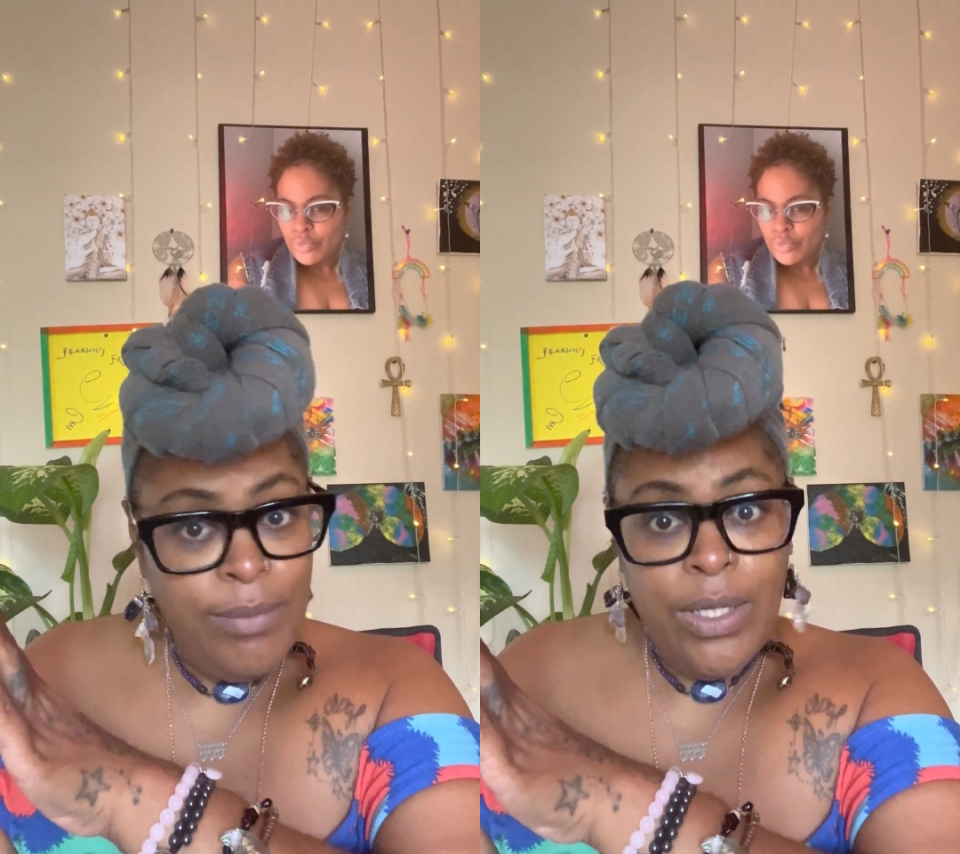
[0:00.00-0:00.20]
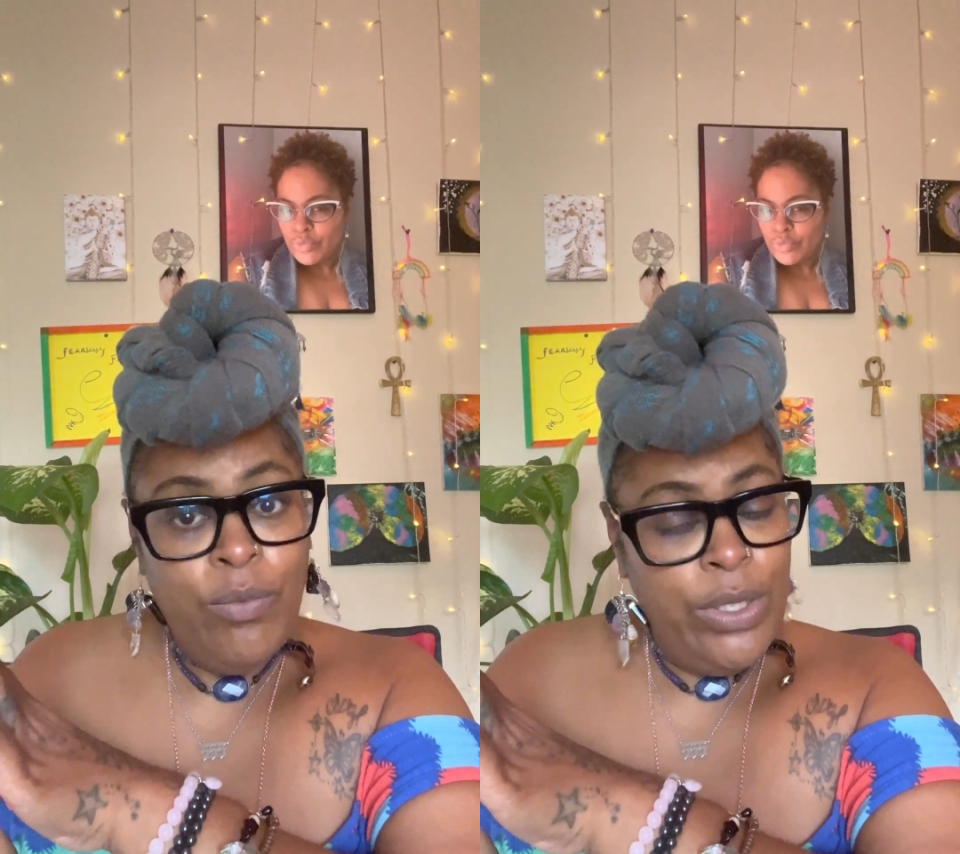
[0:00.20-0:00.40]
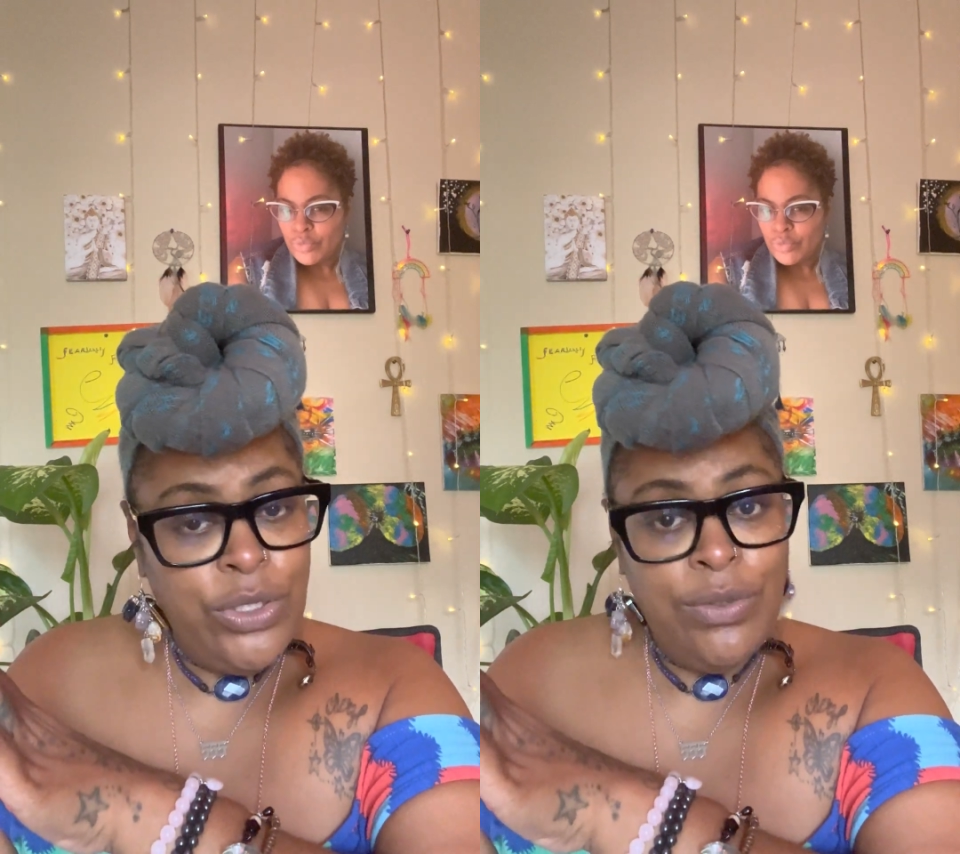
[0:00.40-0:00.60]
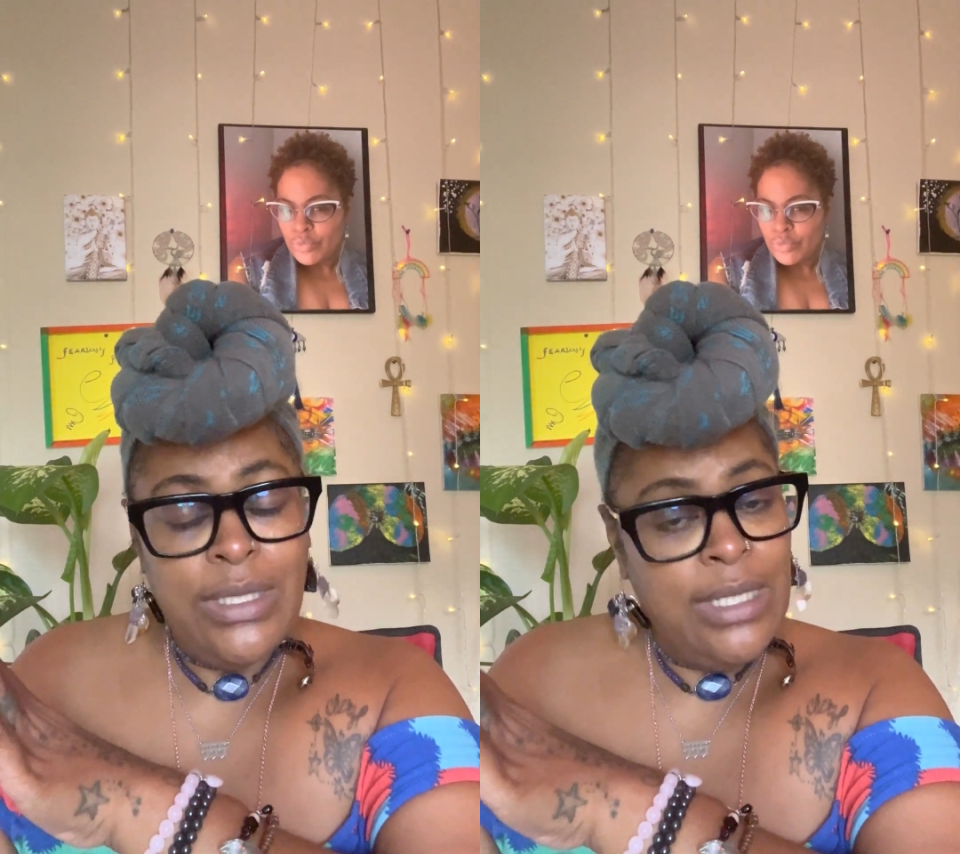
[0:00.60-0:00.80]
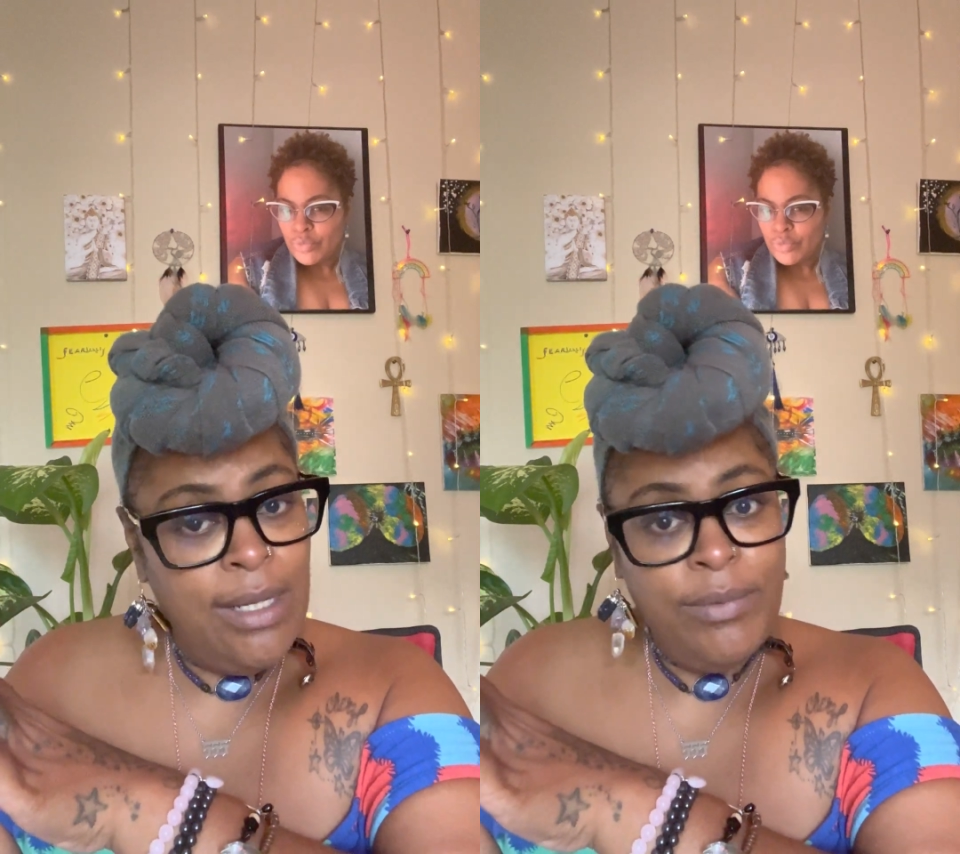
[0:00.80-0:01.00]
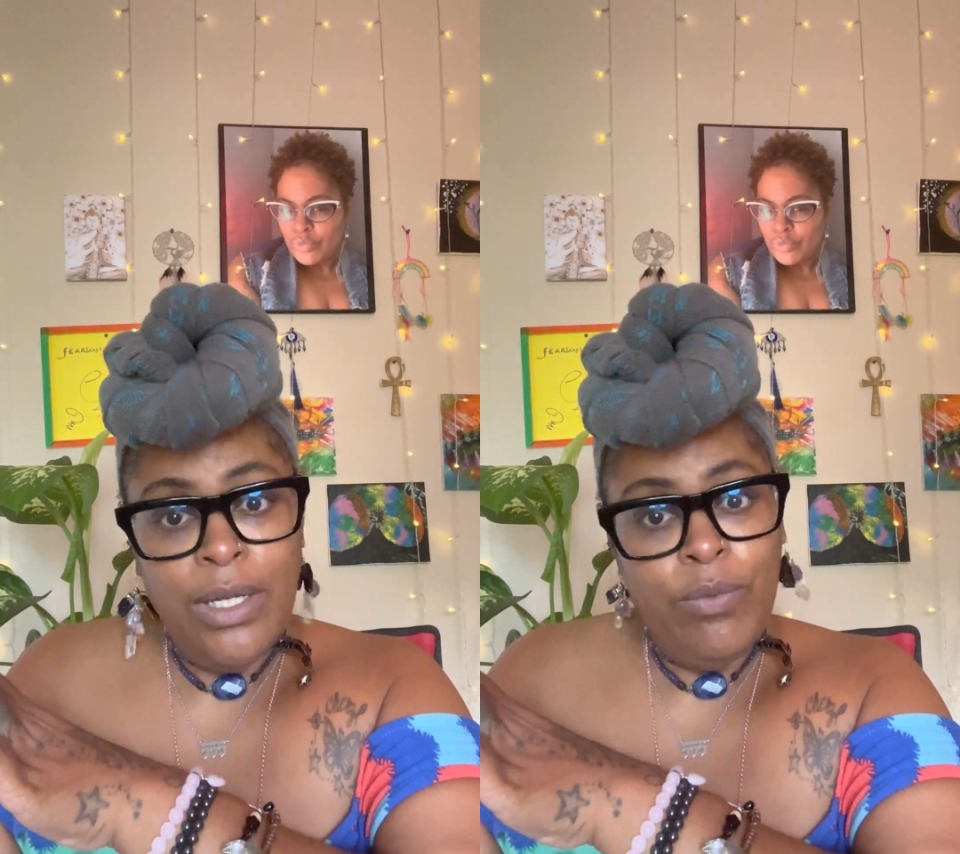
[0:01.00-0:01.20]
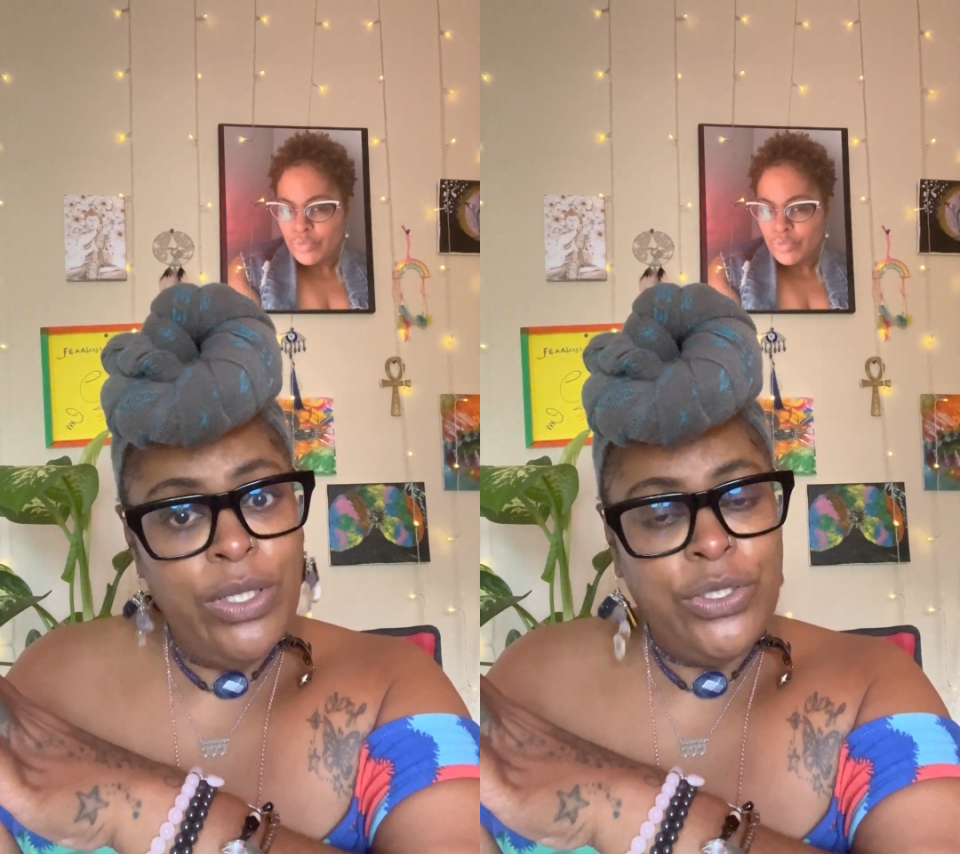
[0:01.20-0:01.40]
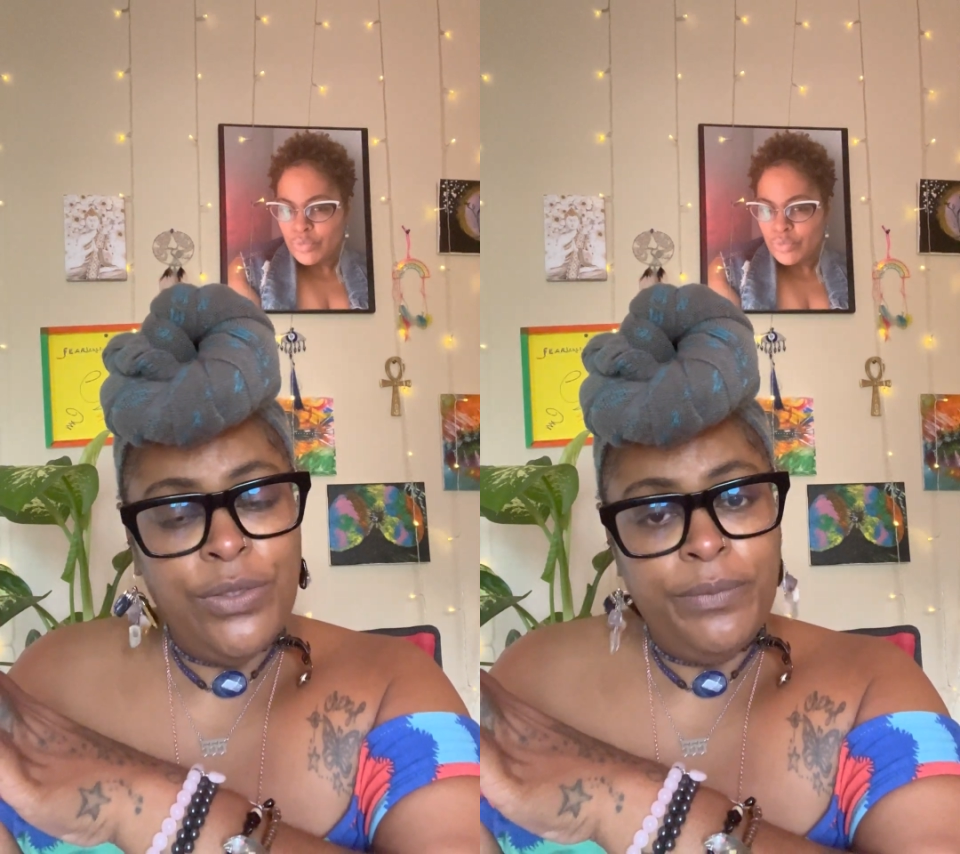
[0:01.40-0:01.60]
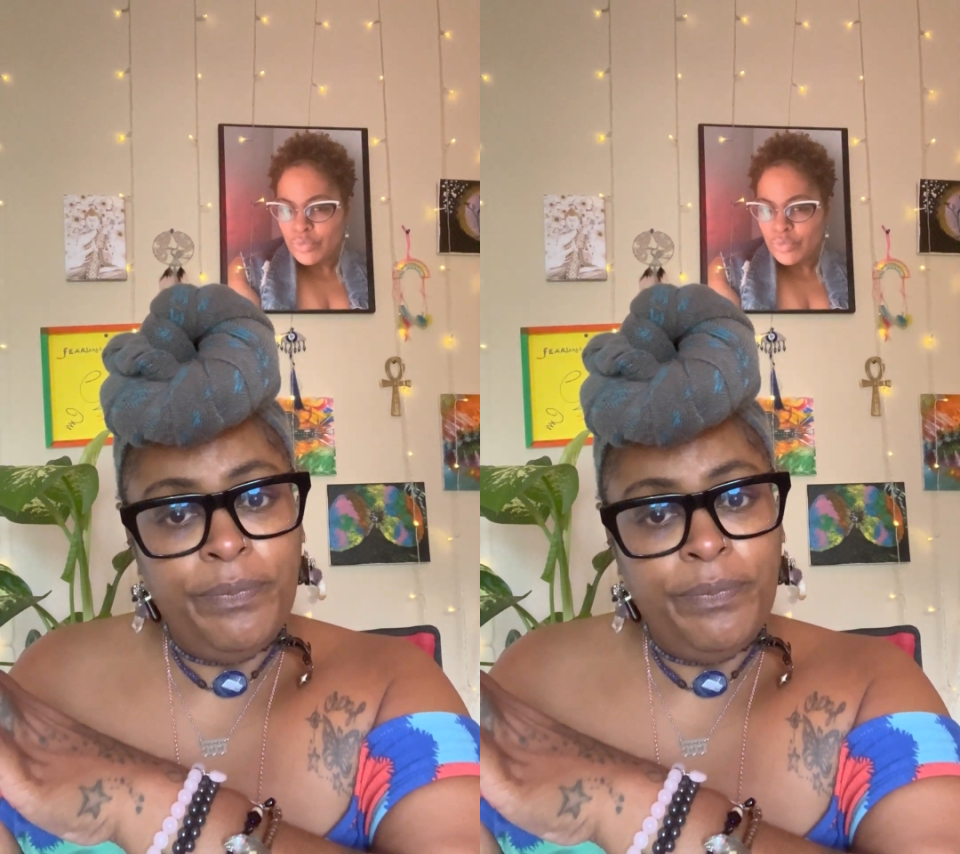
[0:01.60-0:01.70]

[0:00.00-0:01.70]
there with you, to sit up there with you.